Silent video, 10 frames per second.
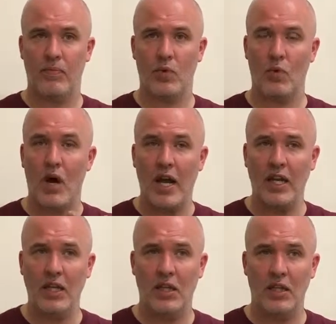Why?
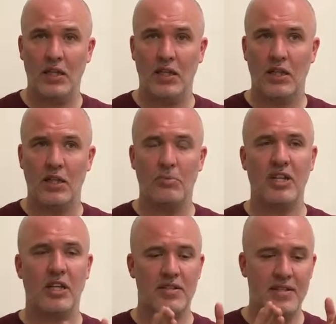
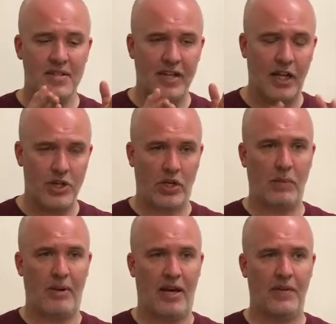Because this is Kalachakra
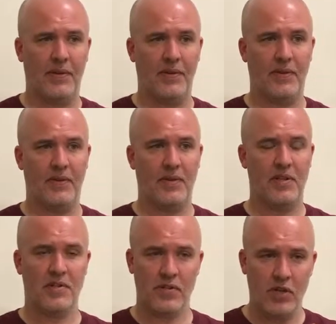path.
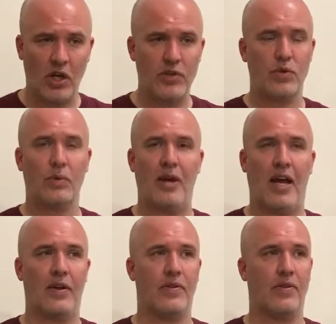This is non-dual path.